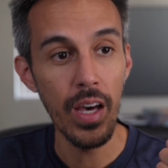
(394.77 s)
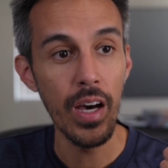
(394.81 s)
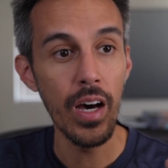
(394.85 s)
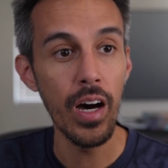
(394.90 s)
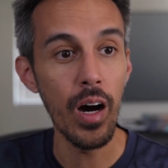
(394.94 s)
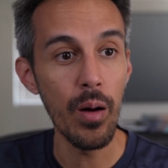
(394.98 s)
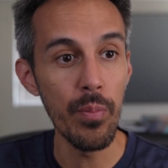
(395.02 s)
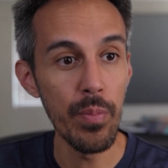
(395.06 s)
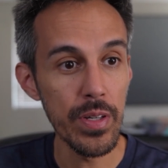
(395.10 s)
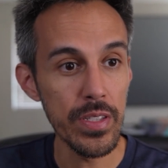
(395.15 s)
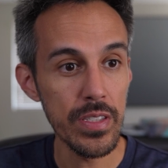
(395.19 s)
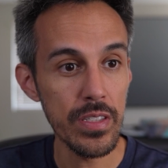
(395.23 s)

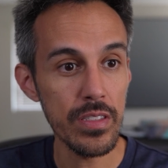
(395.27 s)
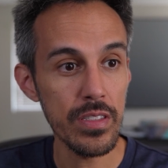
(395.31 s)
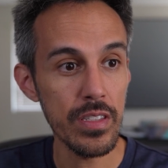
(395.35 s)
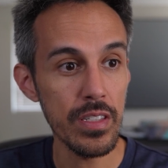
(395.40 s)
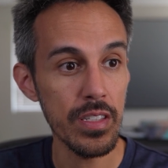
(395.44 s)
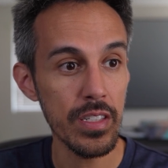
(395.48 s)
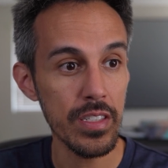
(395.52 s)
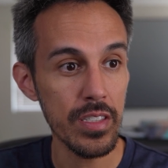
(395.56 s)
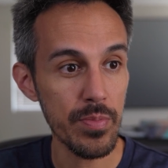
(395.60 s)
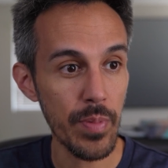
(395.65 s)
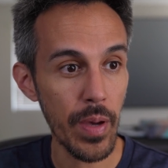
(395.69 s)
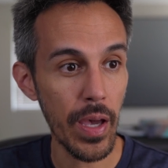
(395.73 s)
help businesses
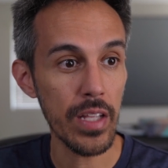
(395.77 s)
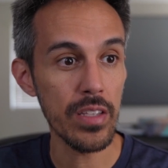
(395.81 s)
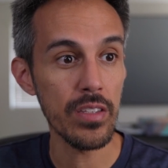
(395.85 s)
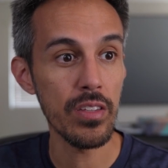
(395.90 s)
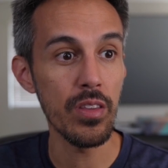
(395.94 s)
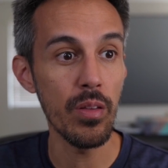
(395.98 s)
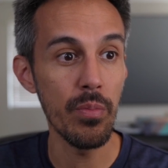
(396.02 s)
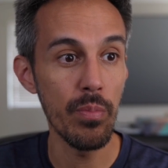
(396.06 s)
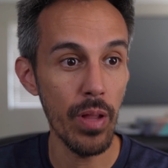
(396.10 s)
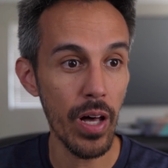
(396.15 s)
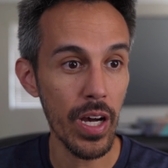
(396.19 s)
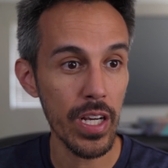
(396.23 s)
expand to
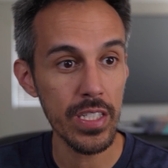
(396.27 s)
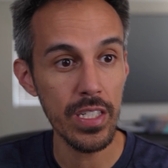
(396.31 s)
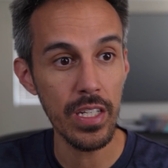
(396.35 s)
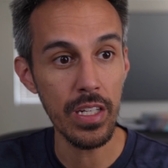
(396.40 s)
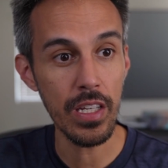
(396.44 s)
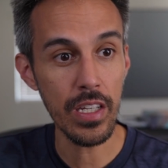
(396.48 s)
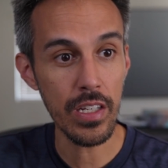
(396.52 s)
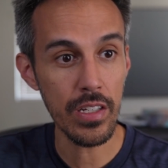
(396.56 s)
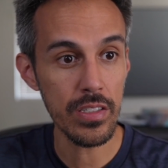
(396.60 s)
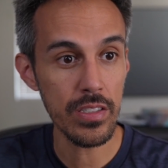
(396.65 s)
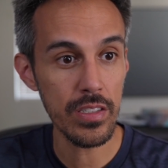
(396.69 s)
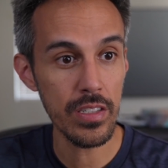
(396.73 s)
the
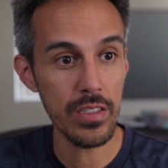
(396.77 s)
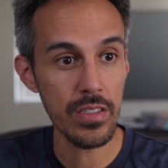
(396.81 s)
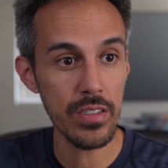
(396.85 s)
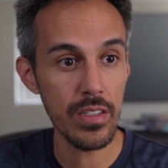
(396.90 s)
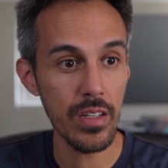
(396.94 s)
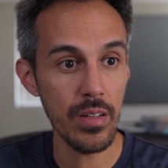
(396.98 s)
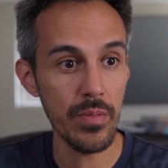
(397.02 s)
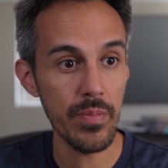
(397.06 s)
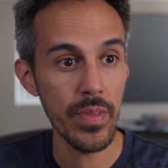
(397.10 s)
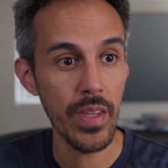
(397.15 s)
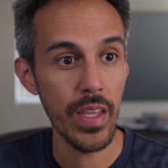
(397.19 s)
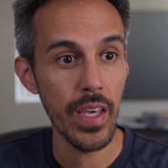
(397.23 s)
blockchain
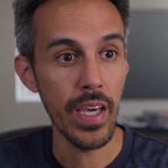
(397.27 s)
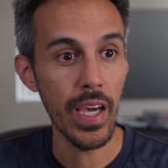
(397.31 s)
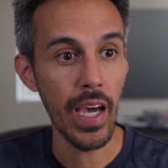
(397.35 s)
ecosystem,